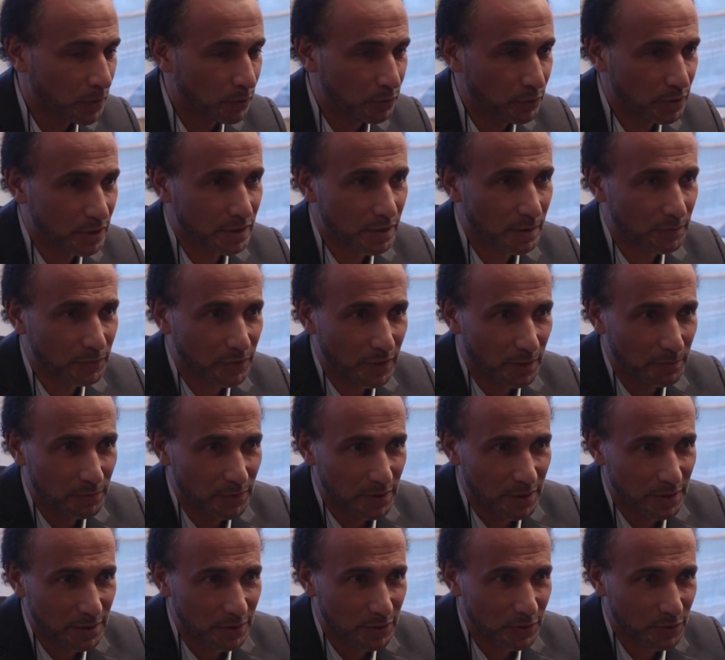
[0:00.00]
which
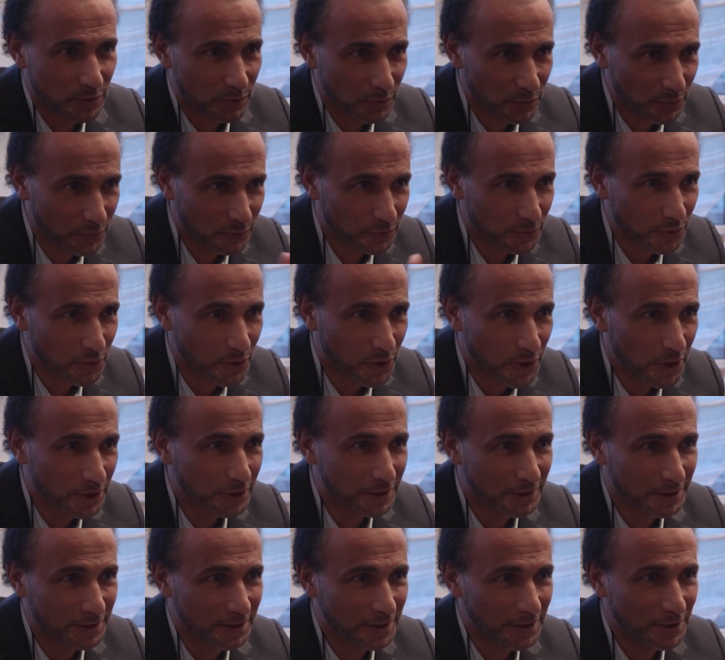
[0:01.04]
sometimes is
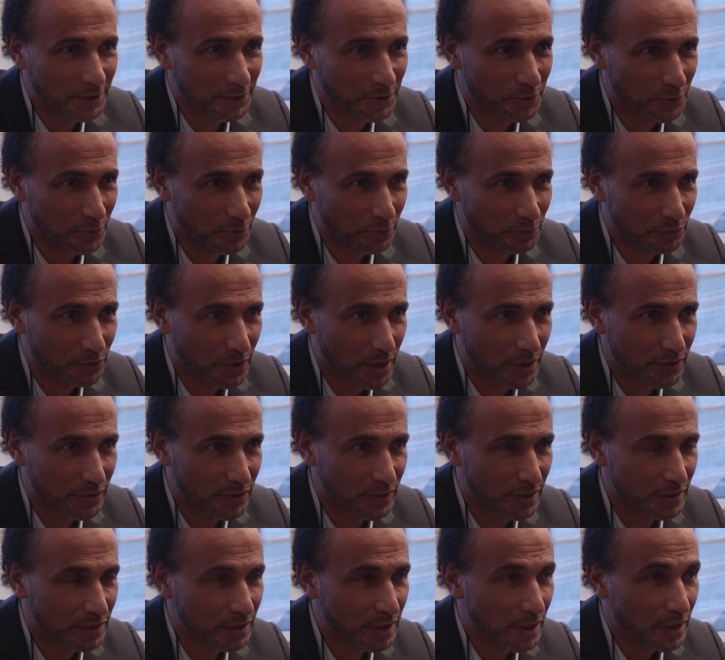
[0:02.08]
forgotten in the whole
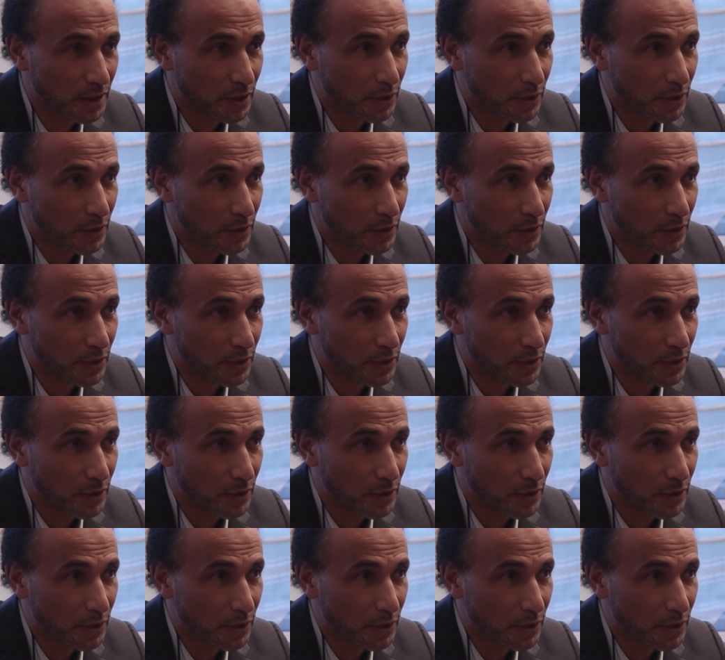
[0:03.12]
process.